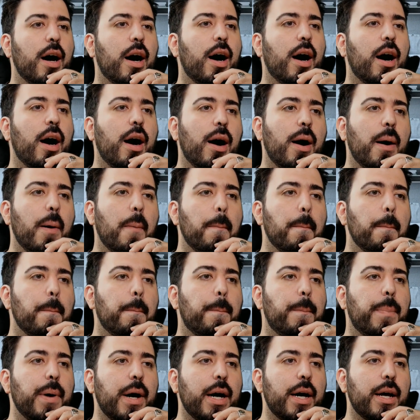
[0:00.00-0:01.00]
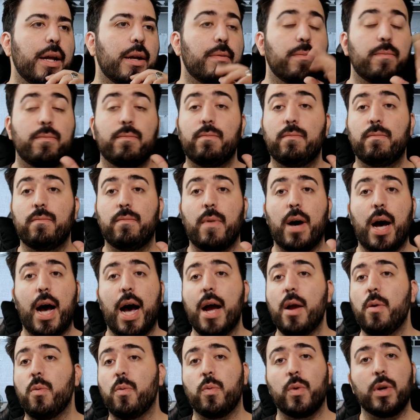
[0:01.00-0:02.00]
Uh, but
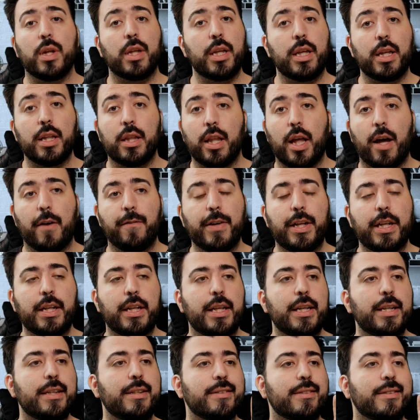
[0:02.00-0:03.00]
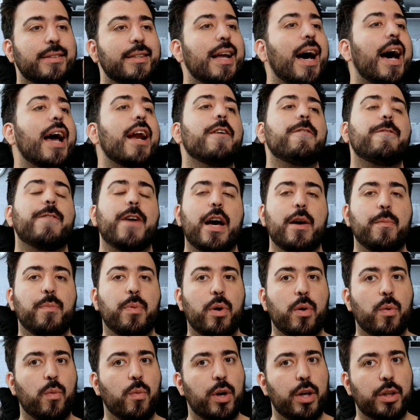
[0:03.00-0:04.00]
I really love it. It is not a
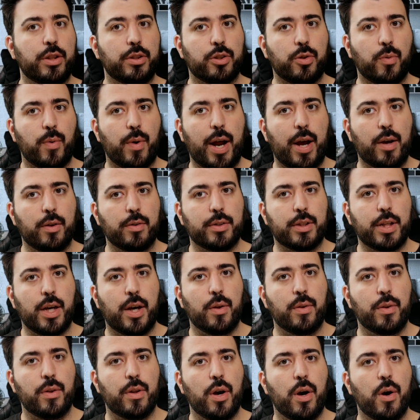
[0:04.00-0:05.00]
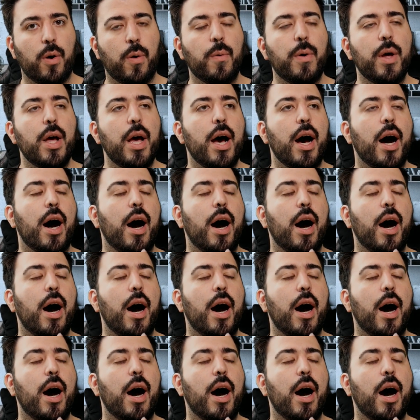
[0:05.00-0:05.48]
5.1 surround sound though.